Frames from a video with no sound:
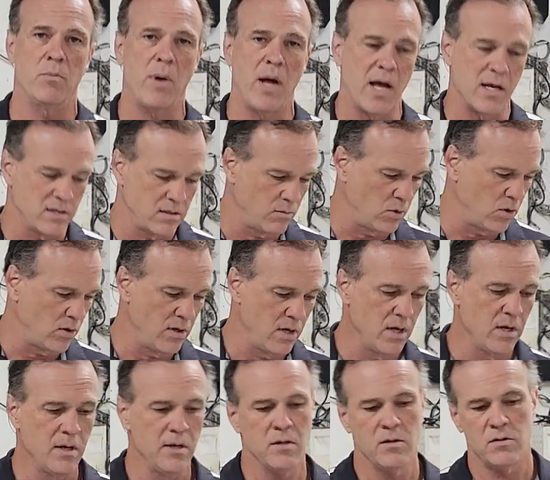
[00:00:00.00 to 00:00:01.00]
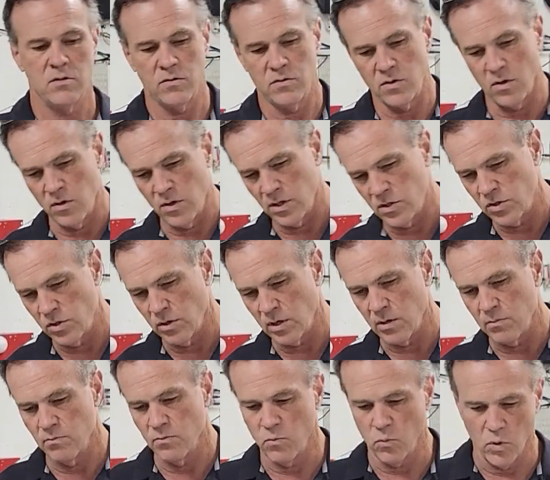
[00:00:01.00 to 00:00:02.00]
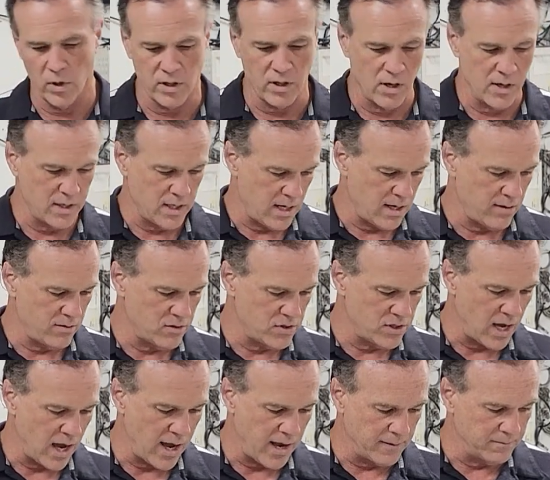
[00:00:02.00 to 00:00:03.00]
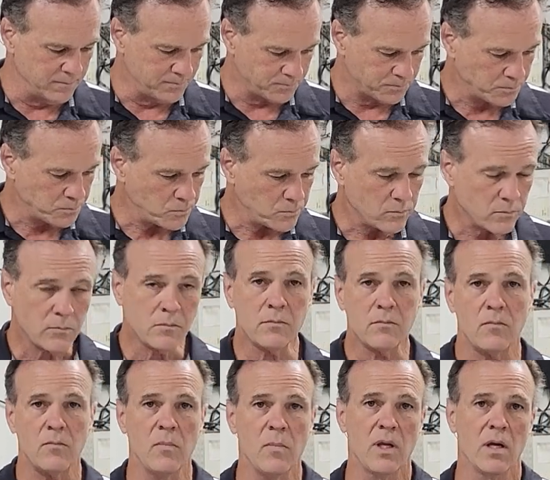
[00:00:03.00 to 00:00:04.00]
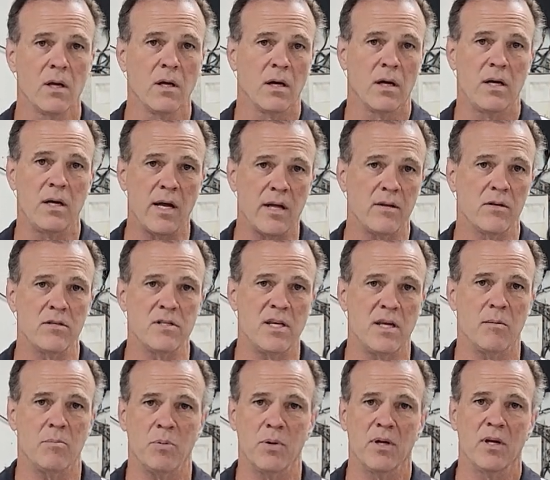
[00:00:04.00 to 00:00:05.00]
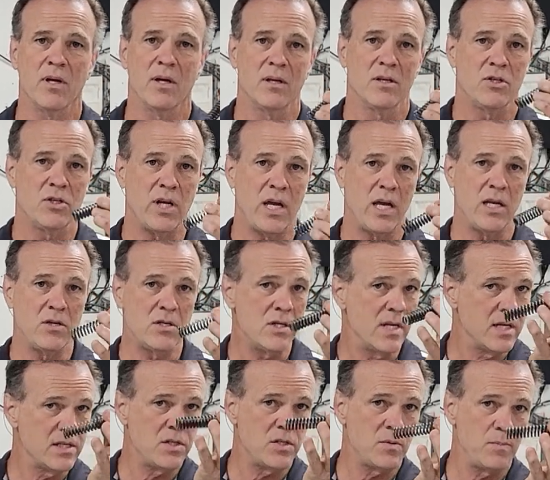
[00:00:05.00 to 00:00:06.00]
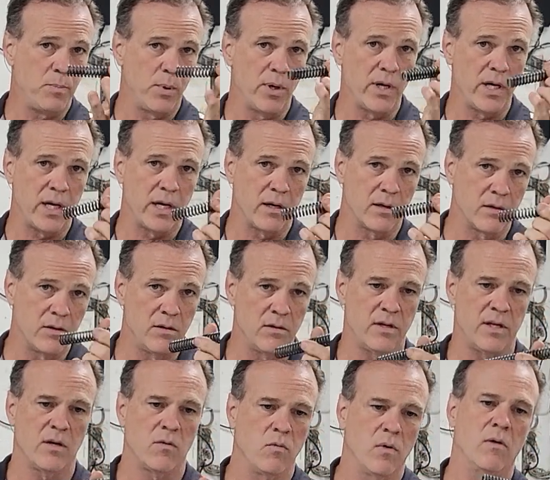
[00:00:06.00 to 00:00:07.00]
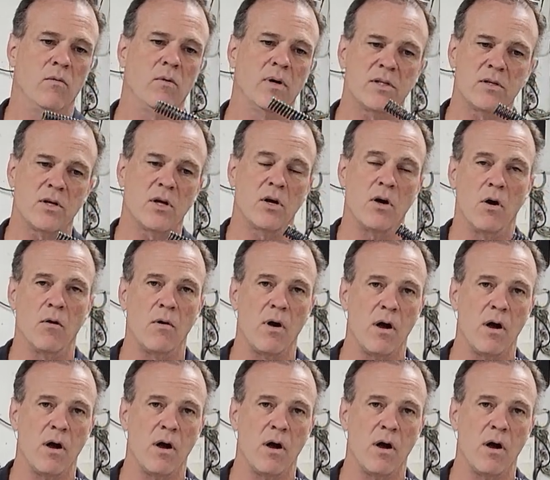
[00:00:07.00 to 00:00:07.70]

possible so that you can work on the other side. Another tip change this spring. You think, well, what could go